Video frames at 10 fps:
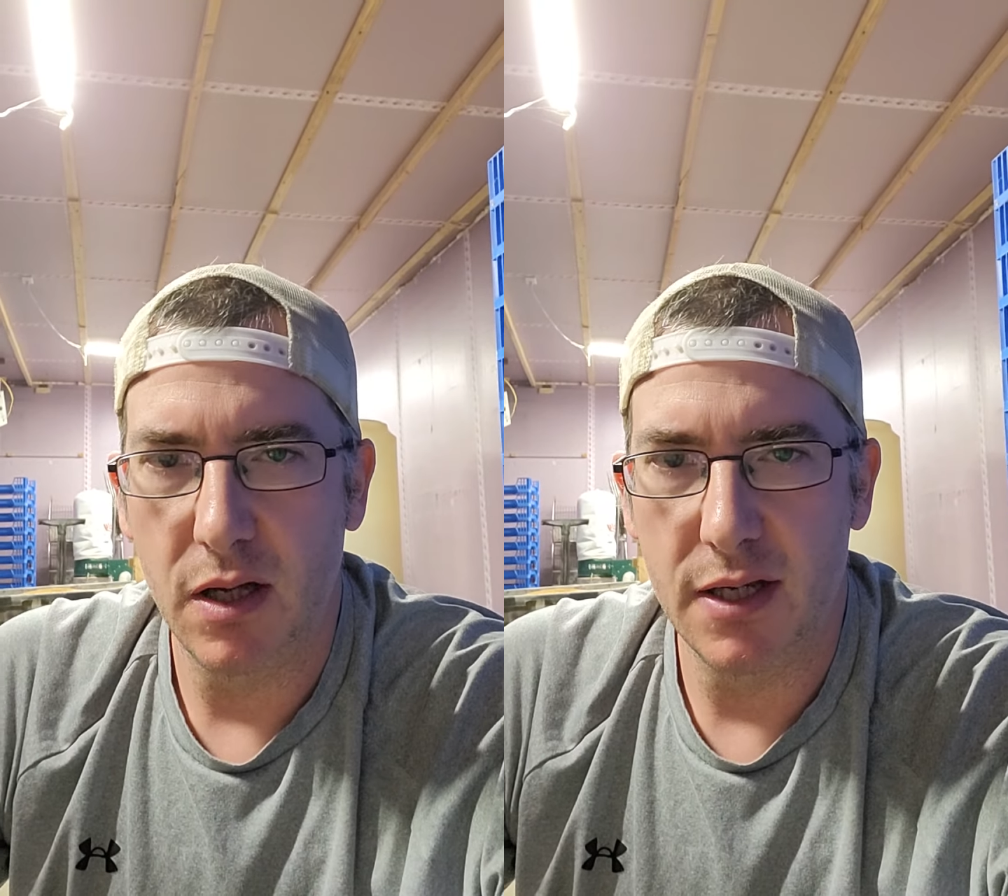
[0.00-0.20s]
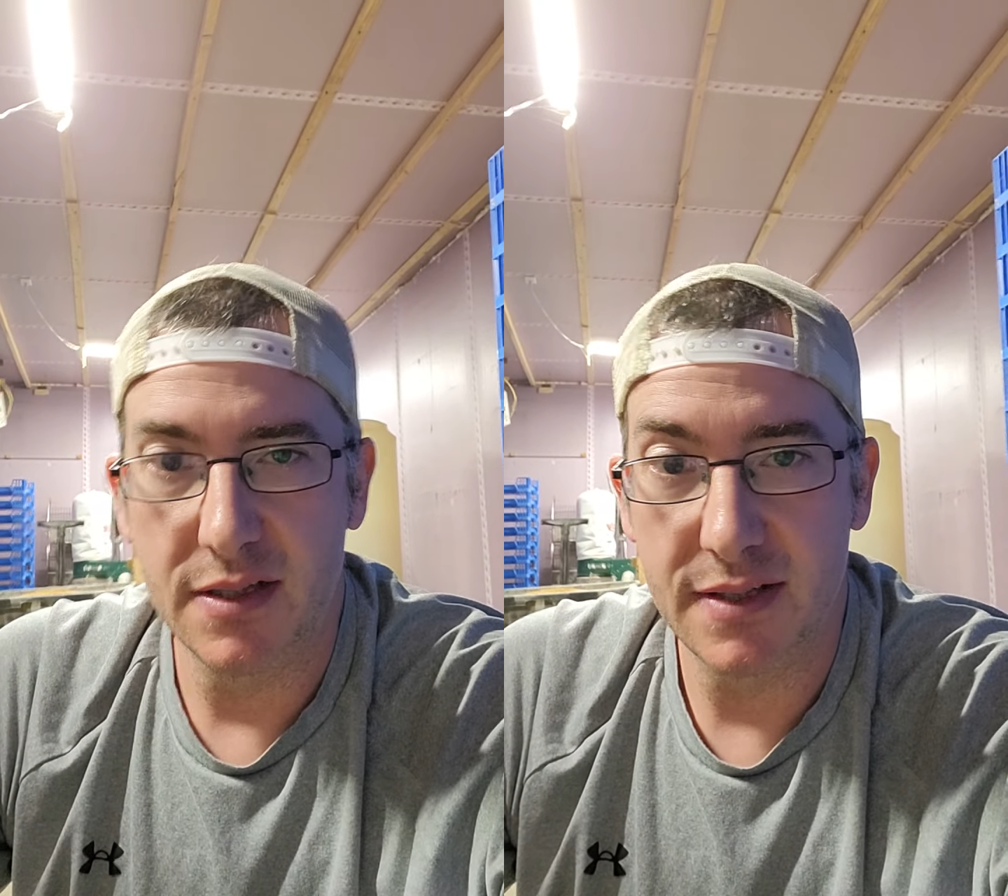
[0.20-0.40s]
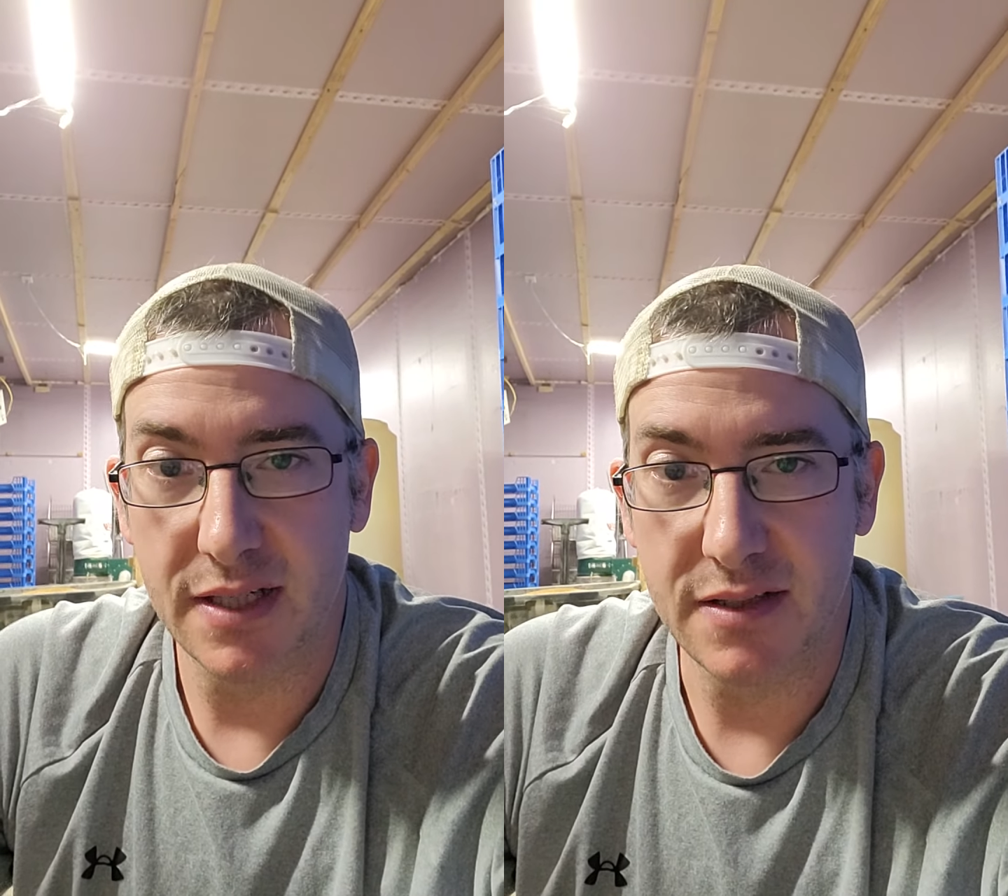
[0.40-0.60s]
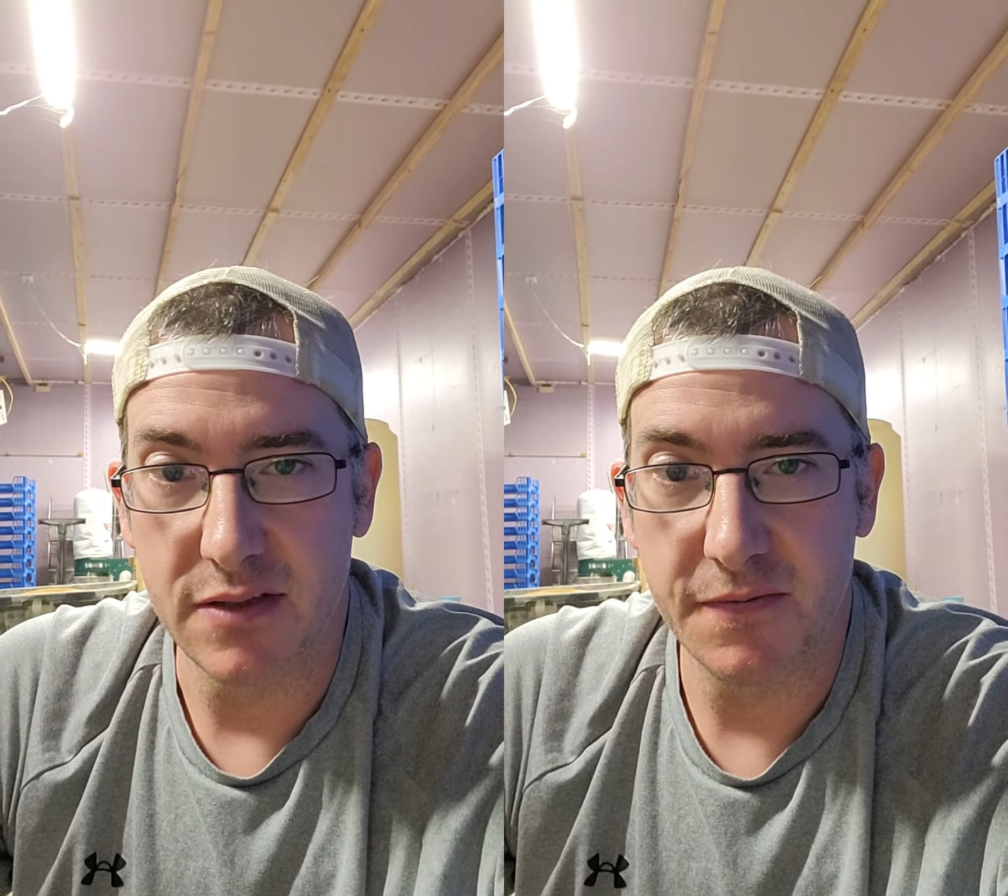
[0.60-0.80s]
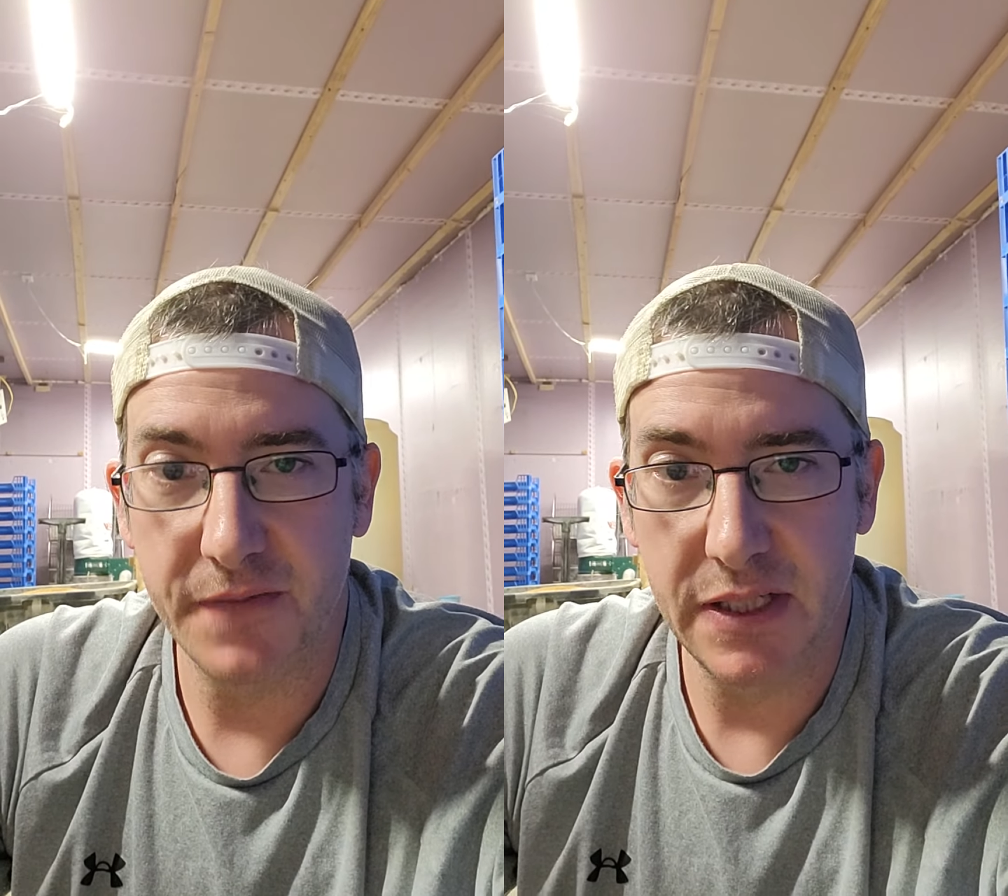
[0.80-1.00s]
insects
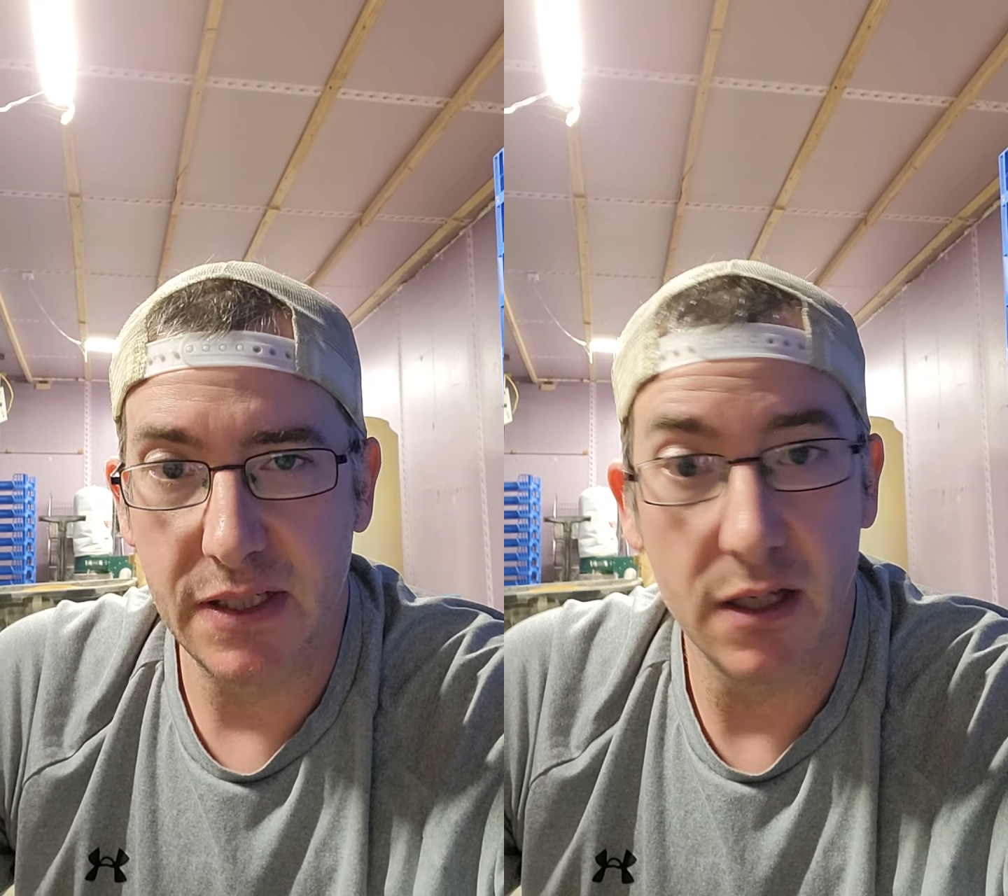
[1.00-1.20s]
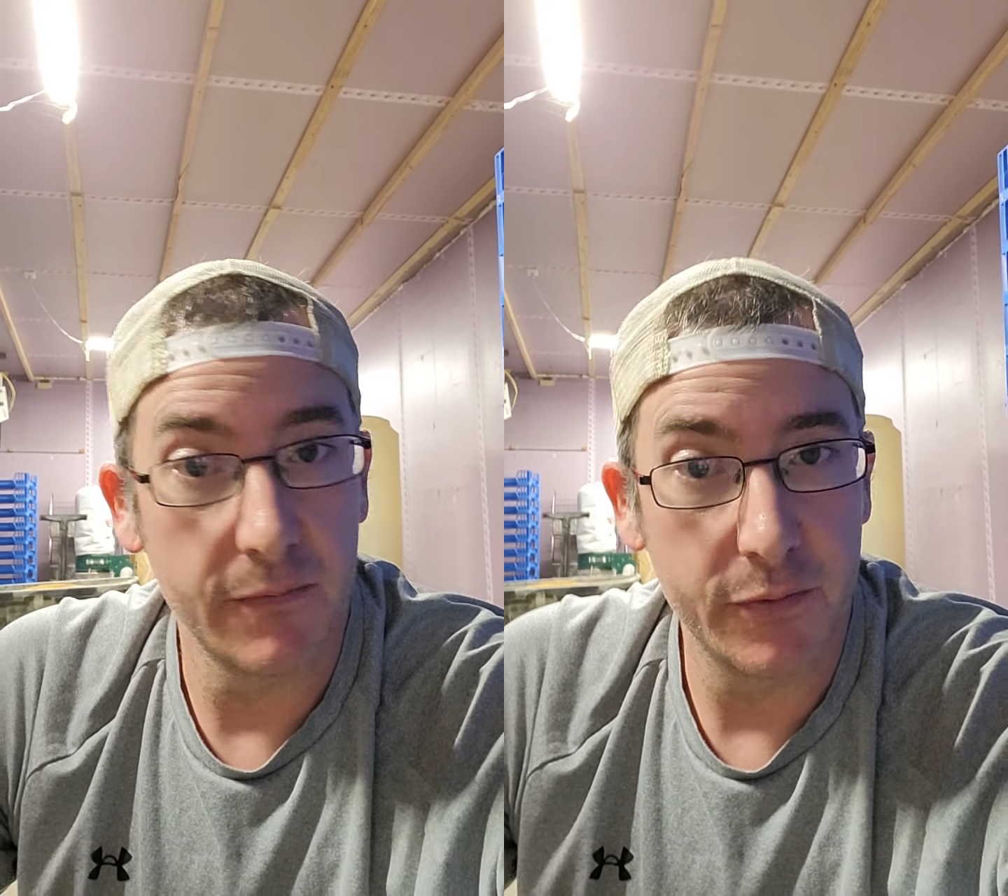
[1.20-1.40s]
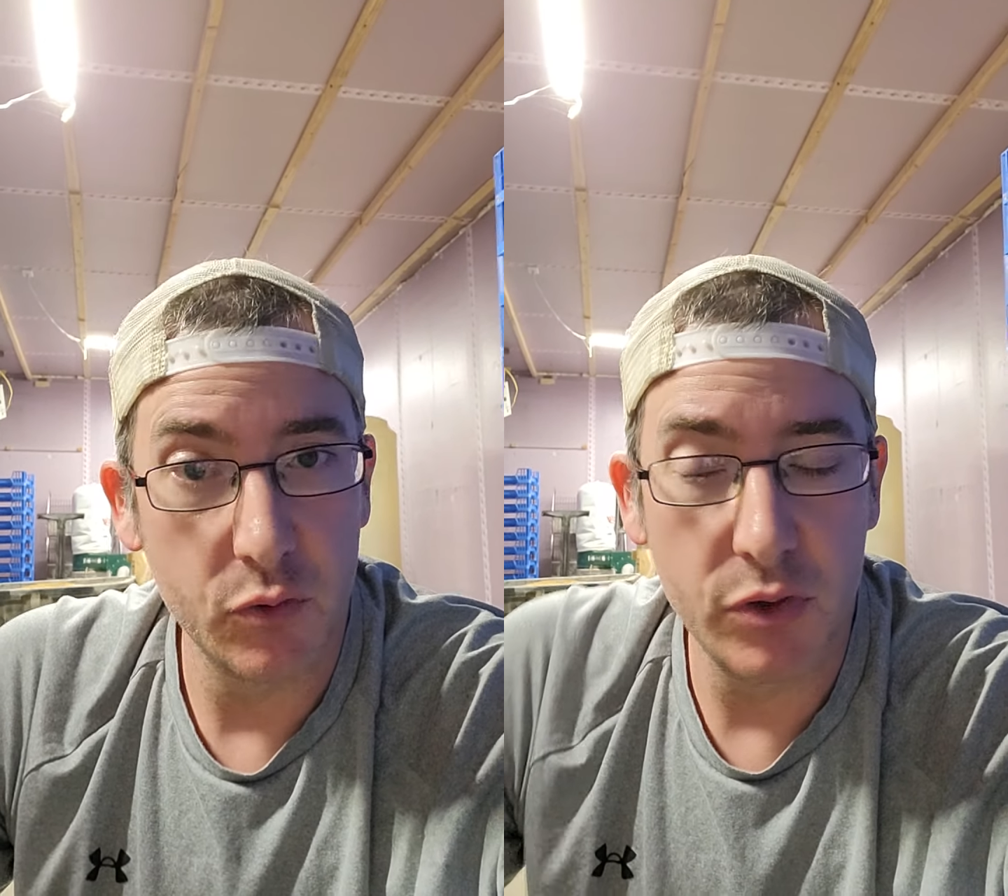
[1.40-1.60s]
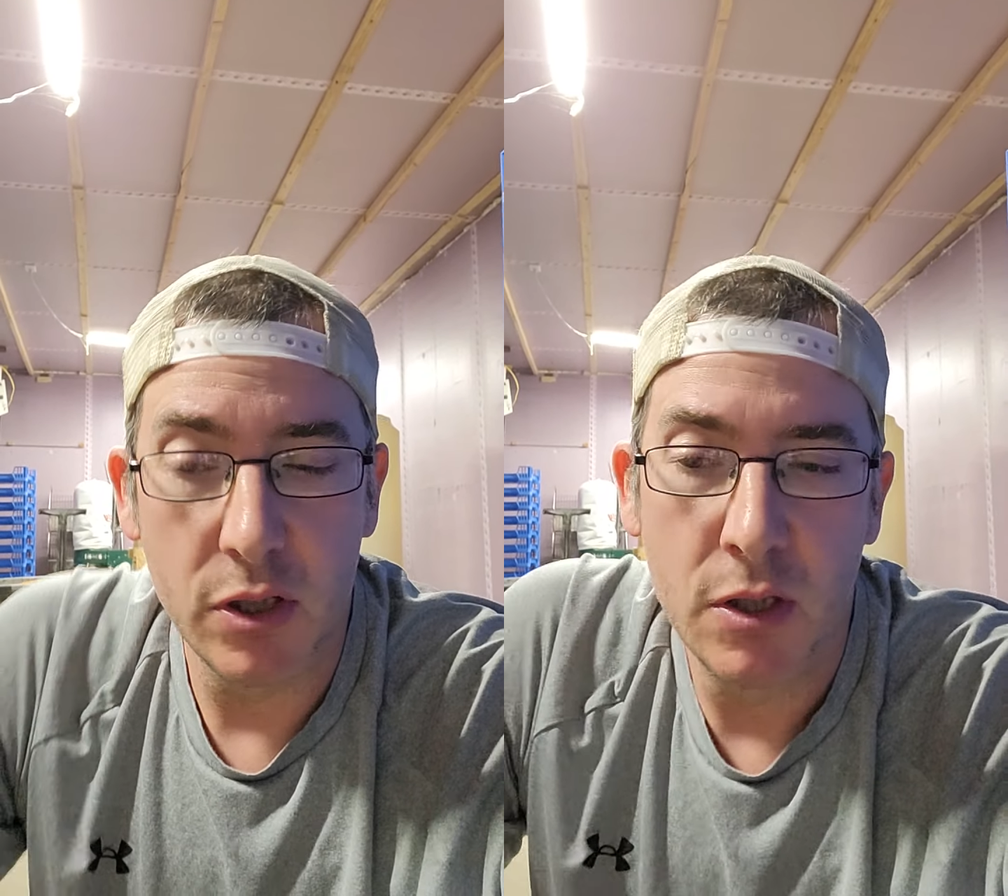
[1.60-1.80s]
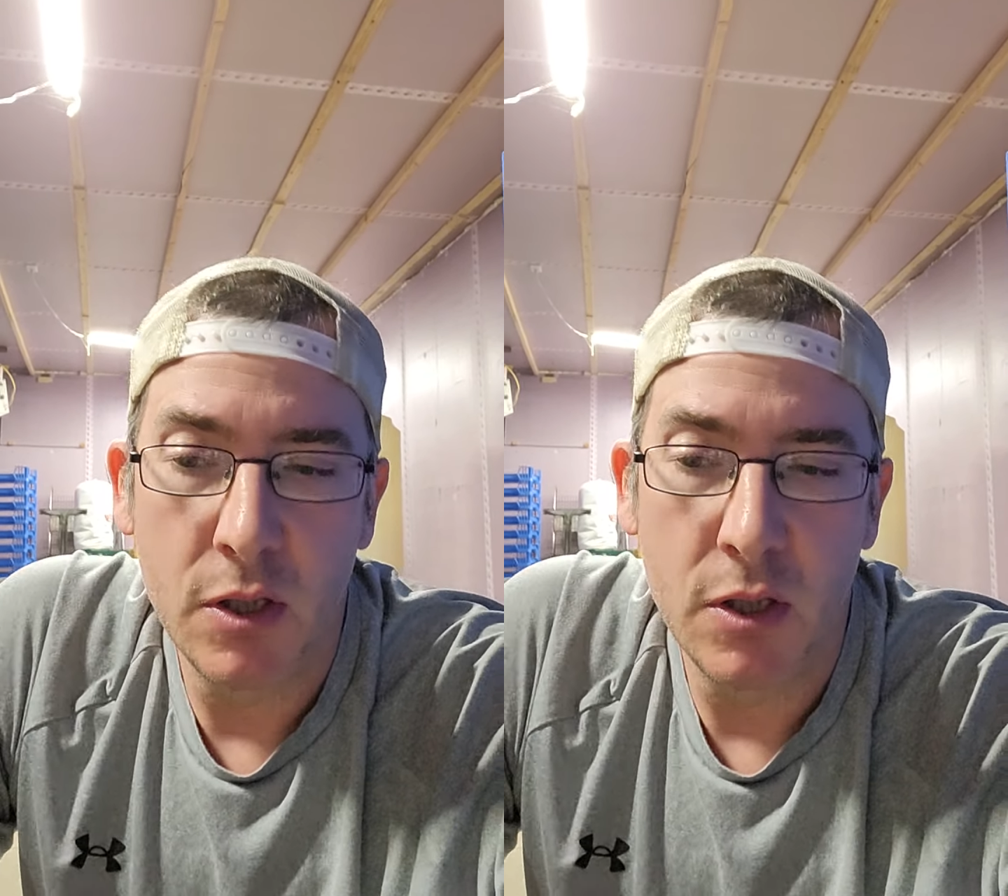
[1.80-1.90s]
as feed and food.